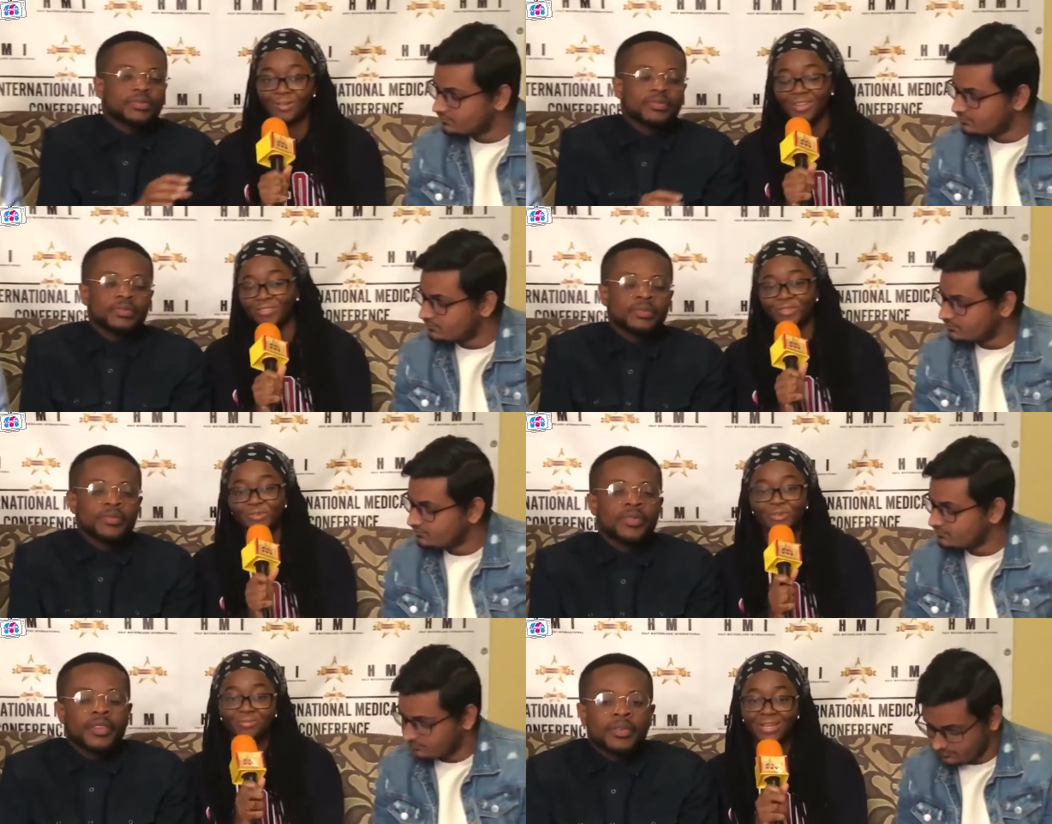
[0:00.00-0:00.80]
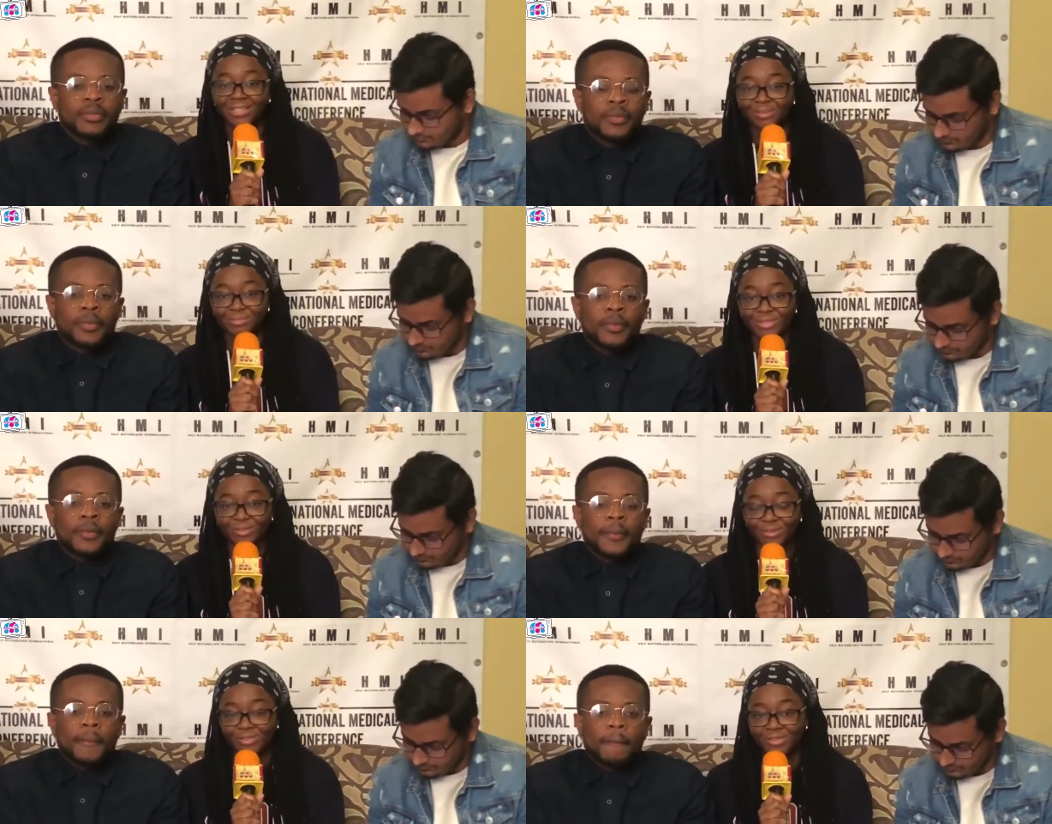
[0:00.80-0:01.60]
Speaker 1: everyone. My name is
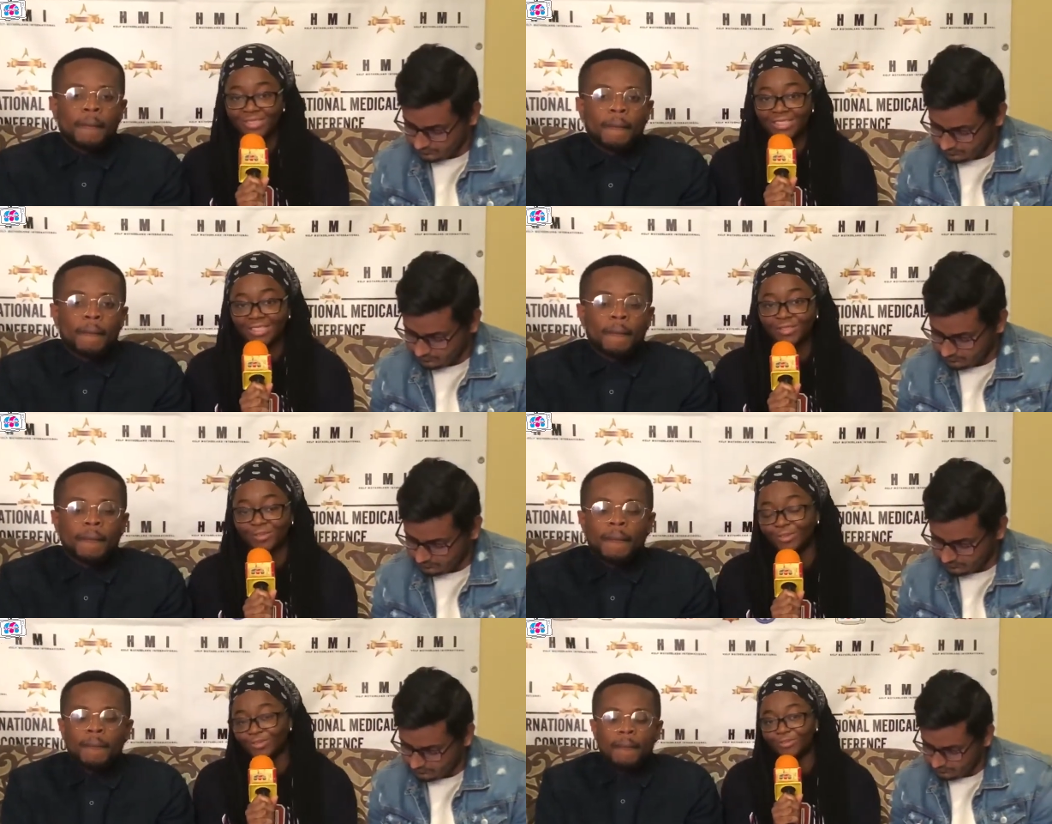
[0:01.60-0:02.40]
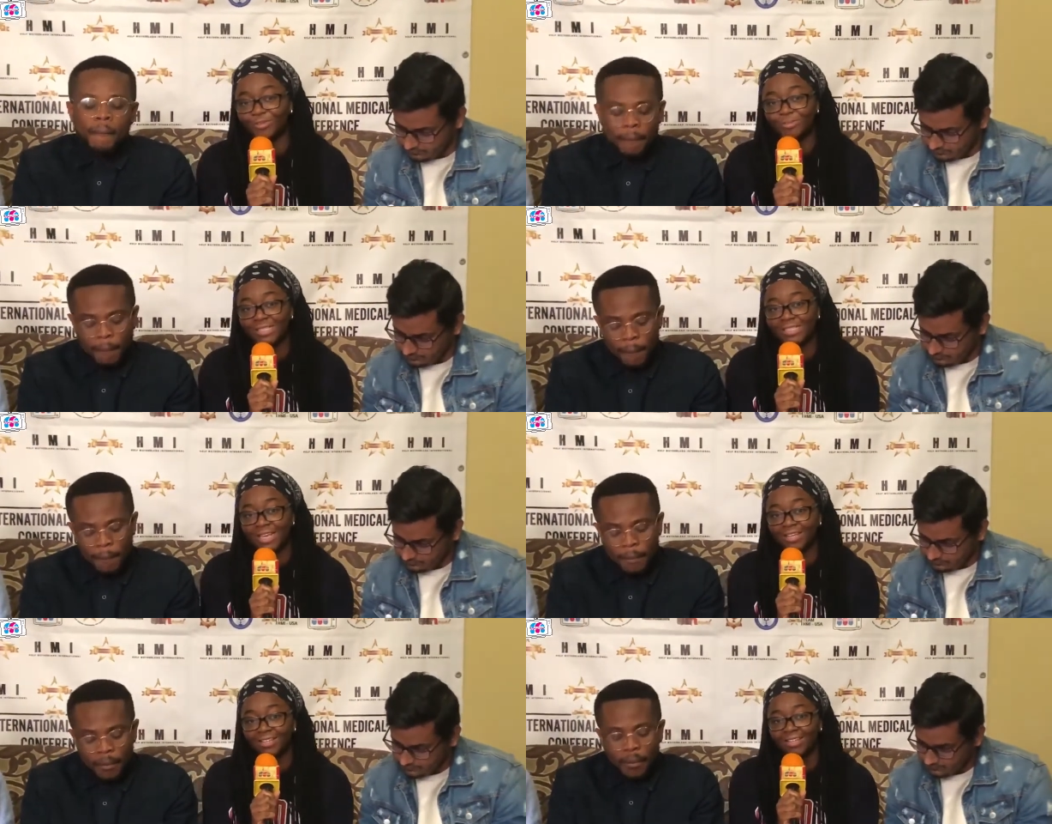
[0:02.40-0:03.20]
Dr. Jane Olofomi
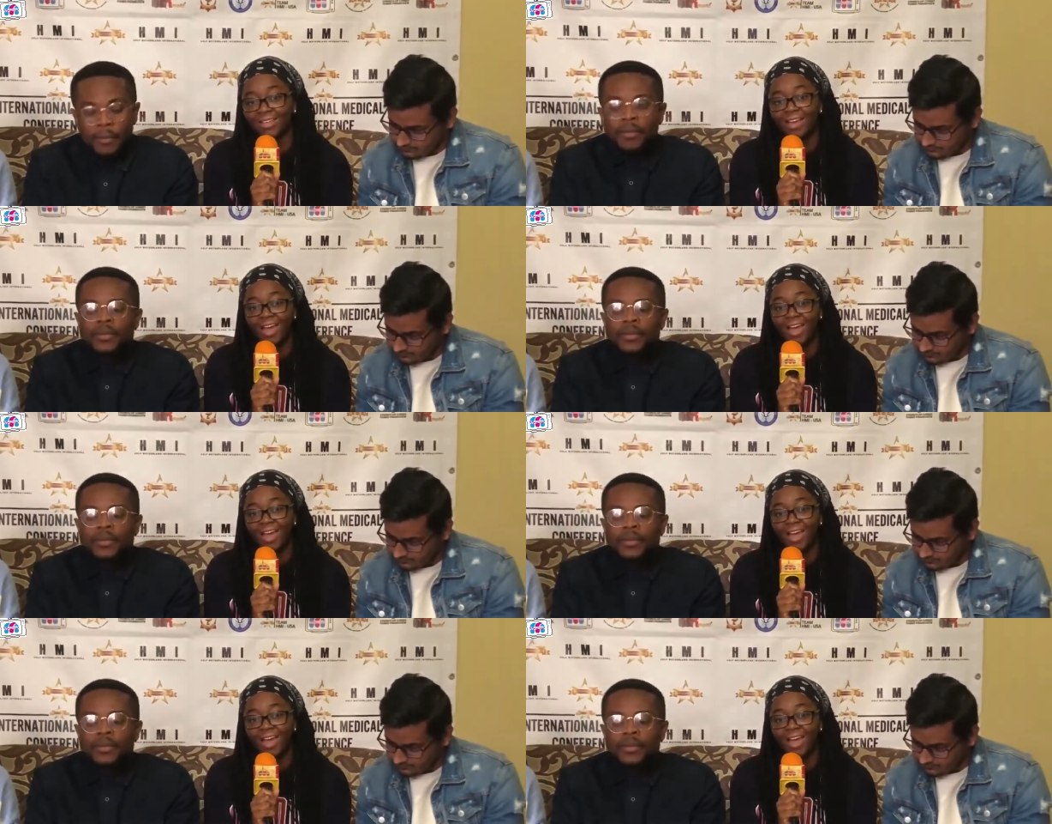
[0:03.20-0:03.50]
Sagi.